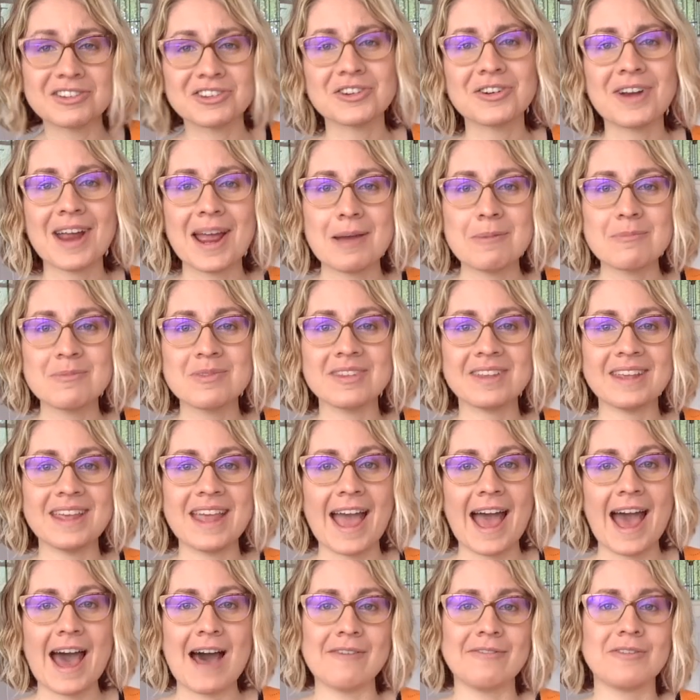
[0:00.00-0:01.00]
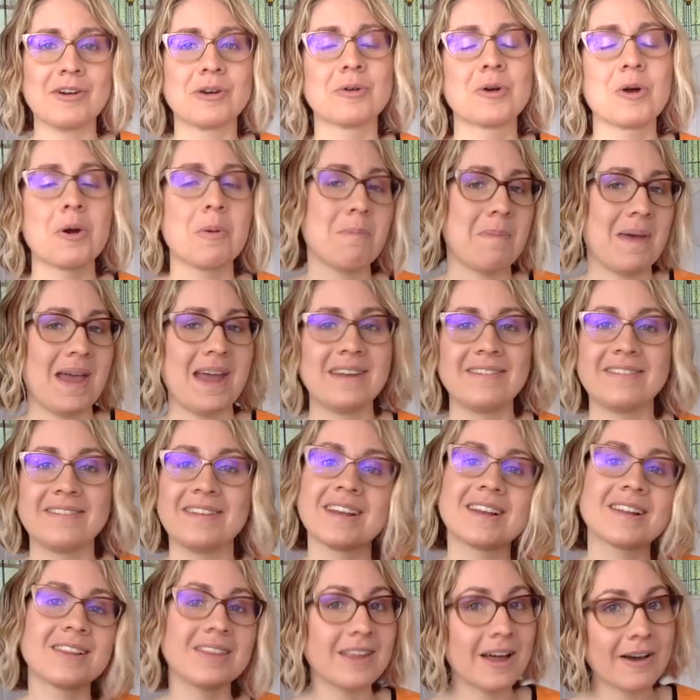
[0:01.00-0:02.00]
your MC have a
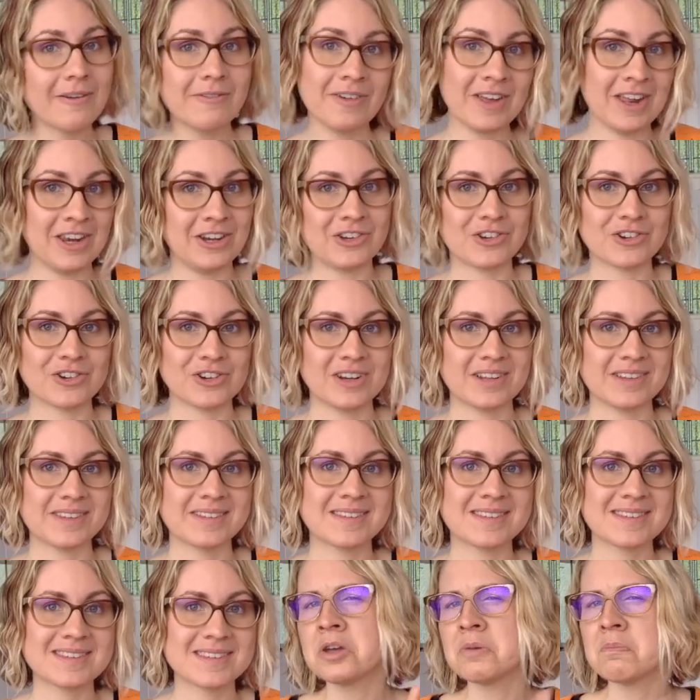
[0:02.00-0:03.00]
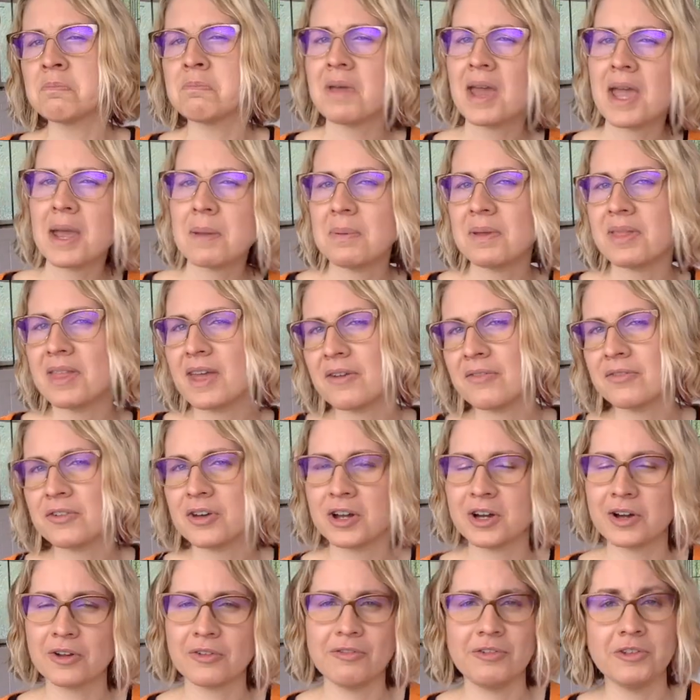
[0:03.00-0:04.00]
romantic love interest? Maybe they've
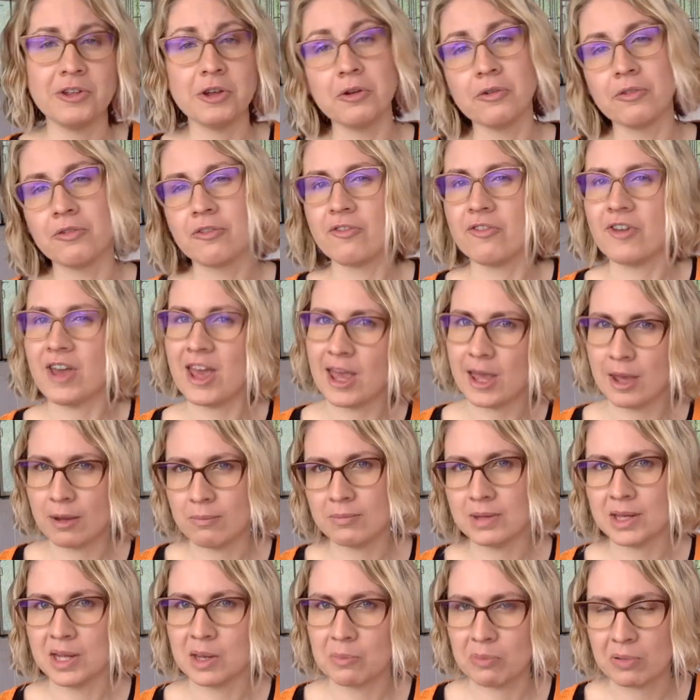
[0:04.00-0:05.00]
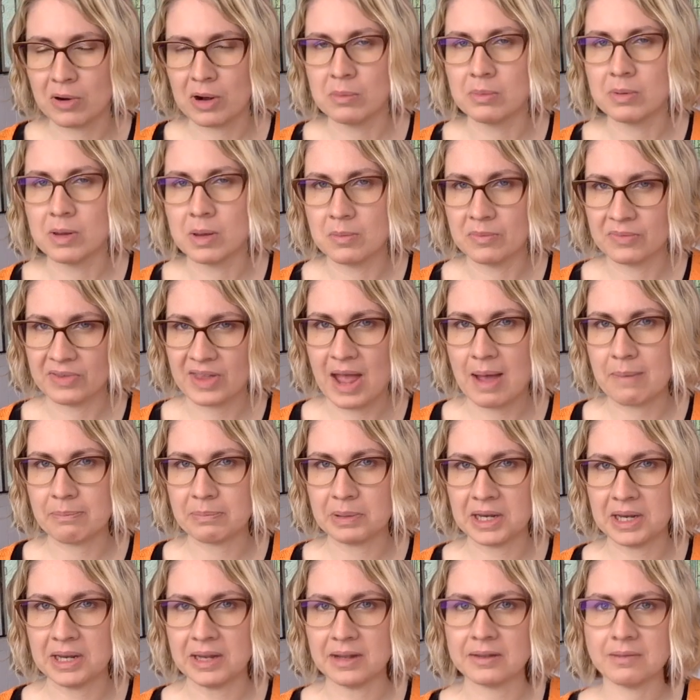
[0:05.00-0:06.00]
got a few family problems
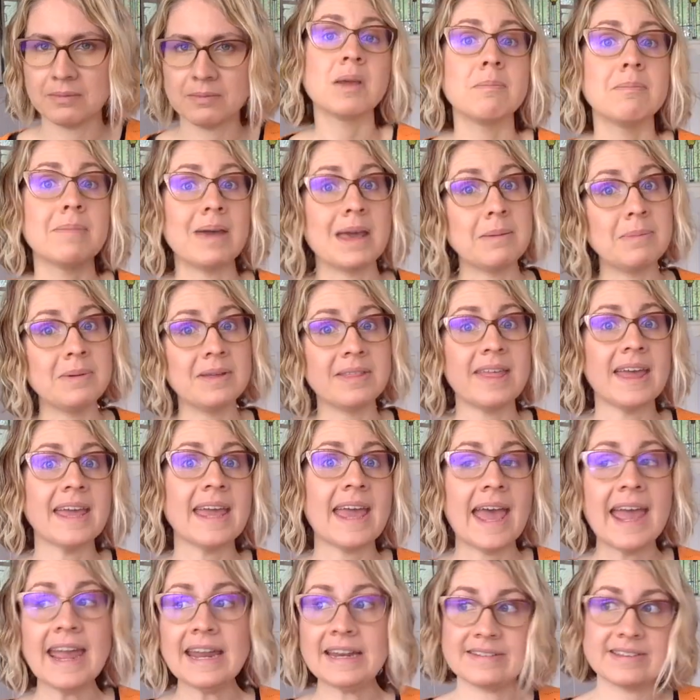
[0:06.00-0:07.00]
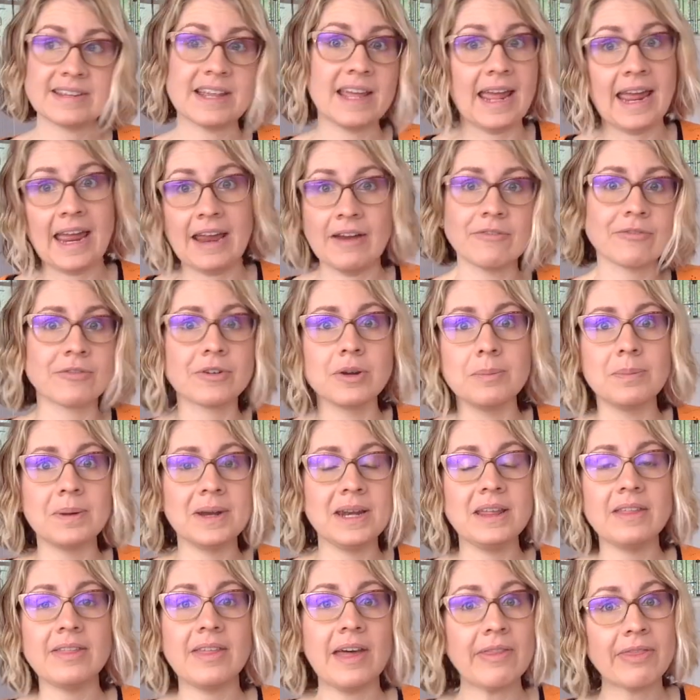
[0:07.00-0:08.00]
happening. Maybe they hate
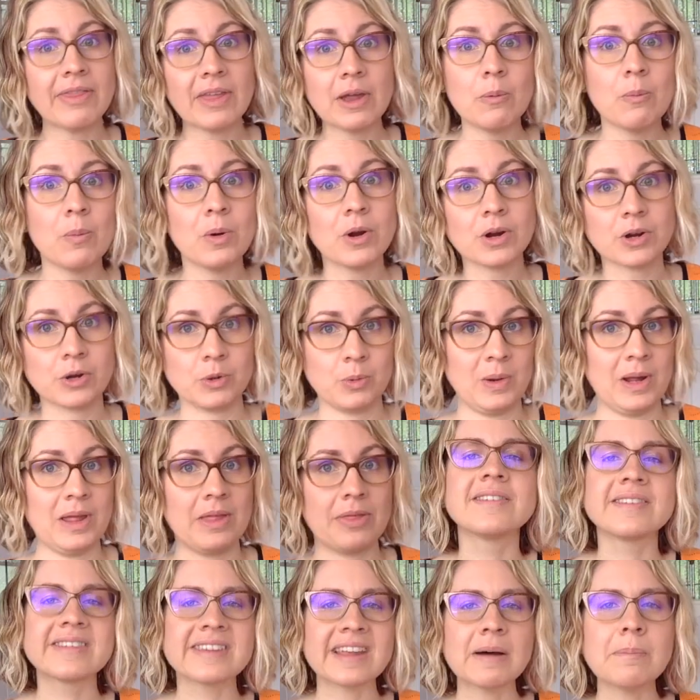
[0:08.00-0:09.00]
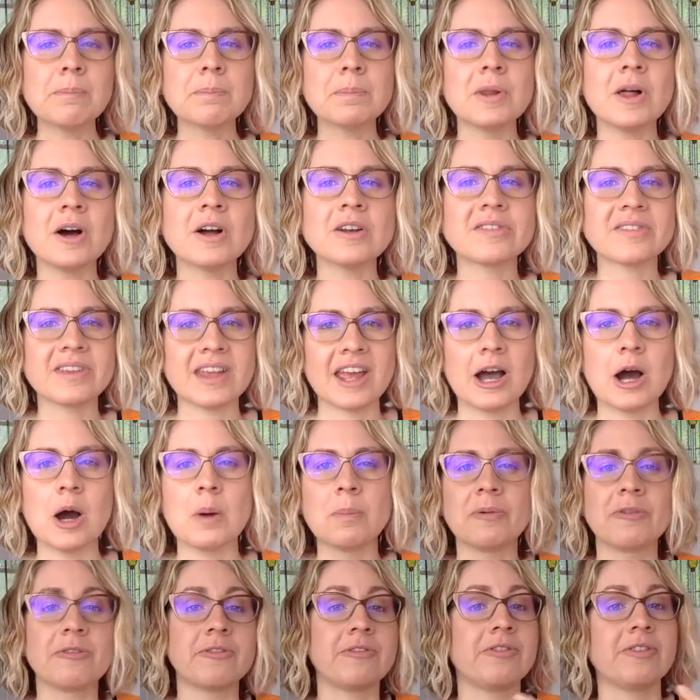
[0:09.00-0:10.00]
everybody that they work with. Subplots
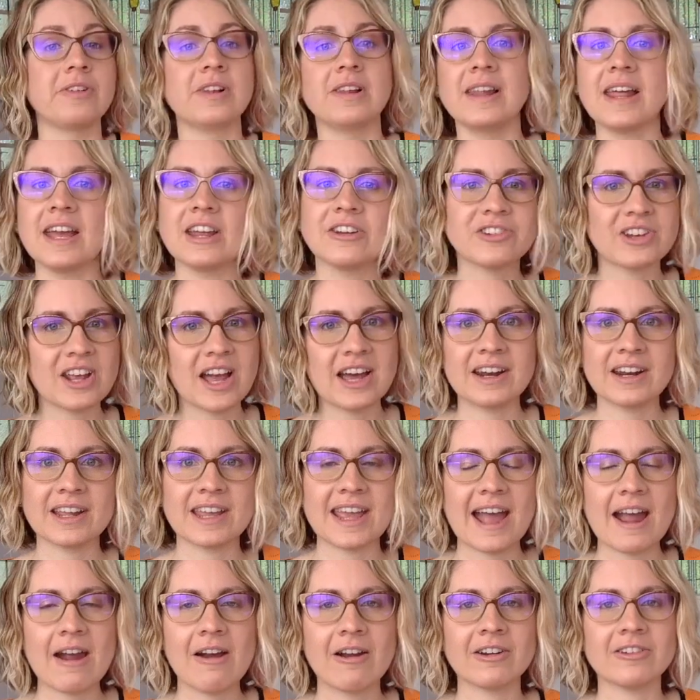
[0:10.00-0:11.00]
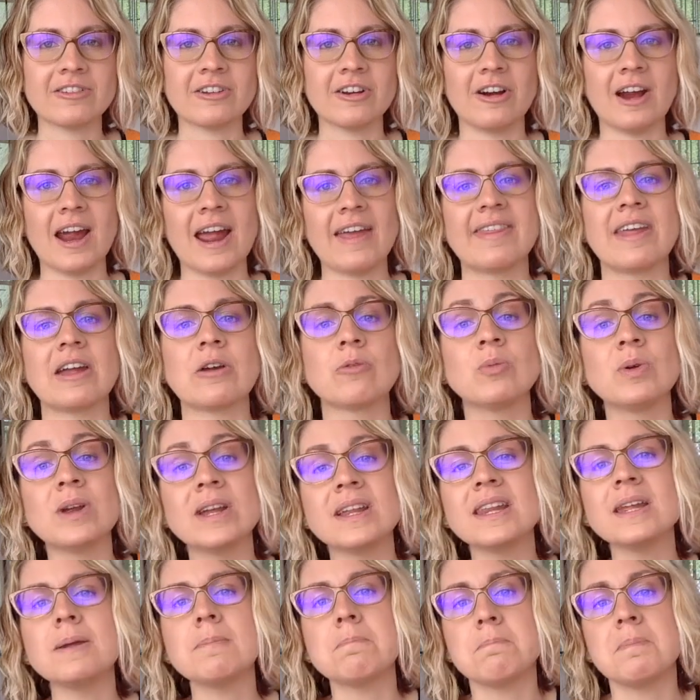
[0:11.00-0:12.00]
help flesh out a character, and they
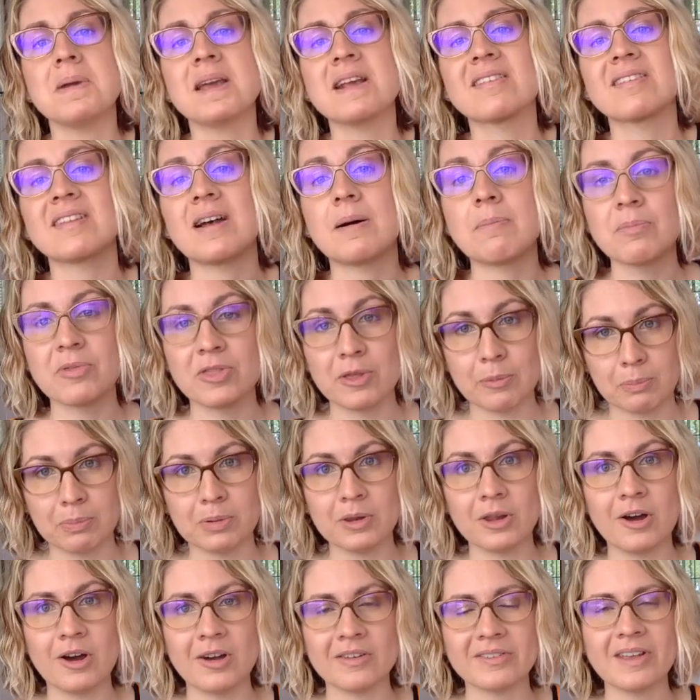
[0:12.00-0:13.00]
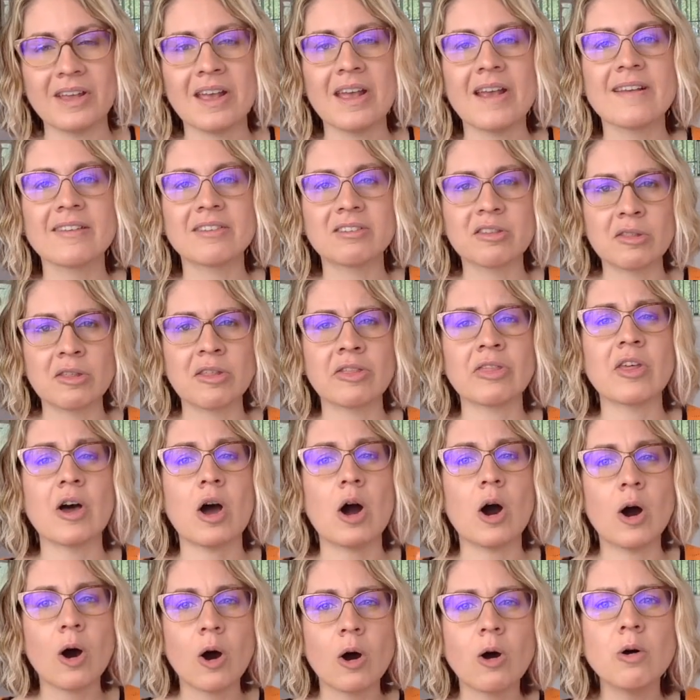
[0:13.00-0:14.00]
really mix up the plot so that the
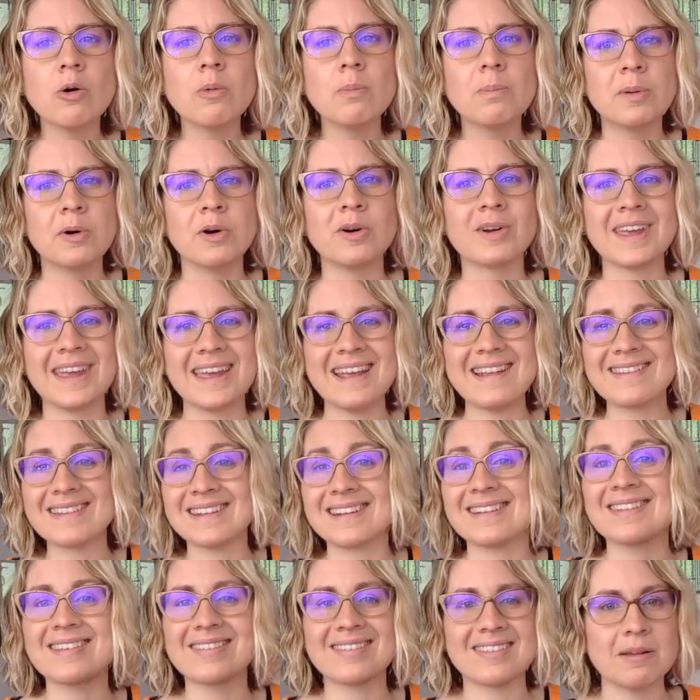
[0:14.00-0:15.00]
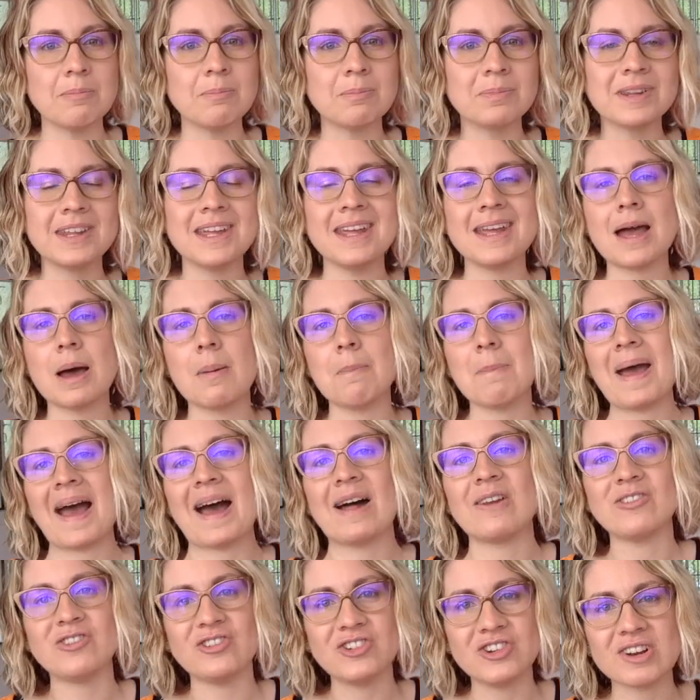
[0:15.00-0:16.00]
whole book isn't simply
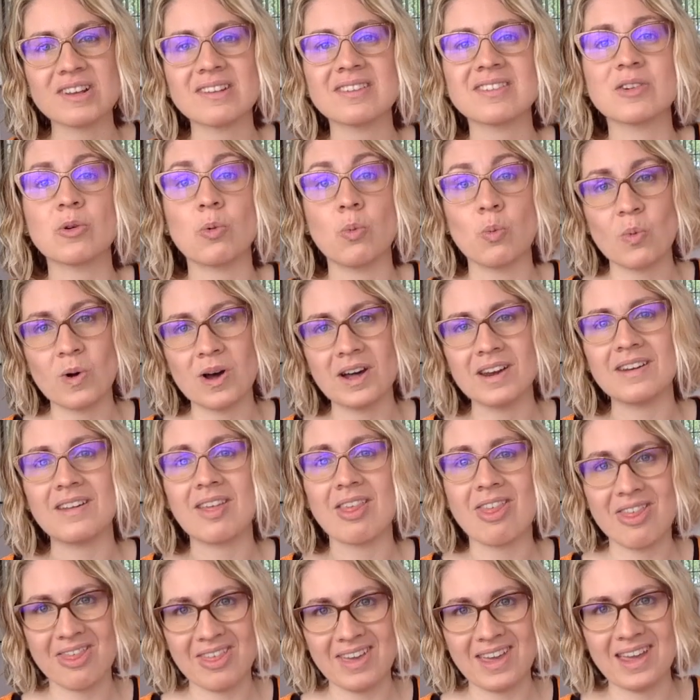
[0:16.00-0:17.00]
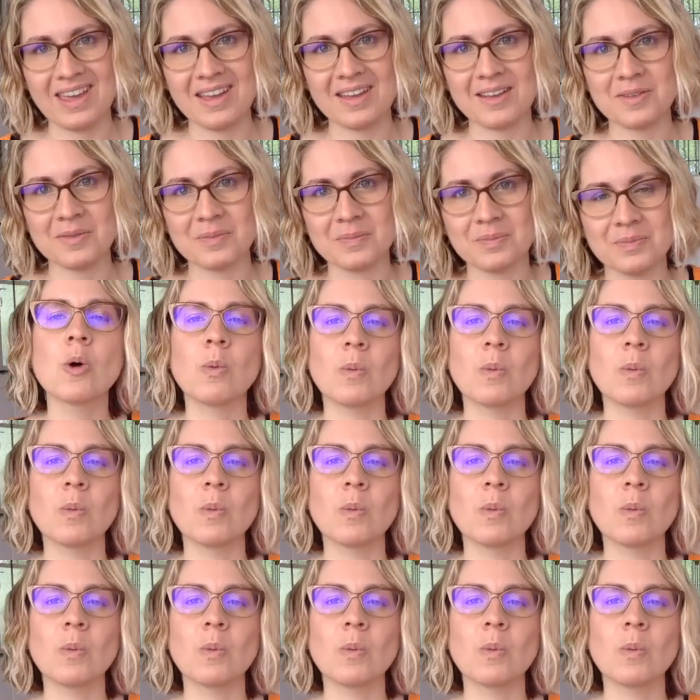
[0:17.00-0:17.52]
about just one thing.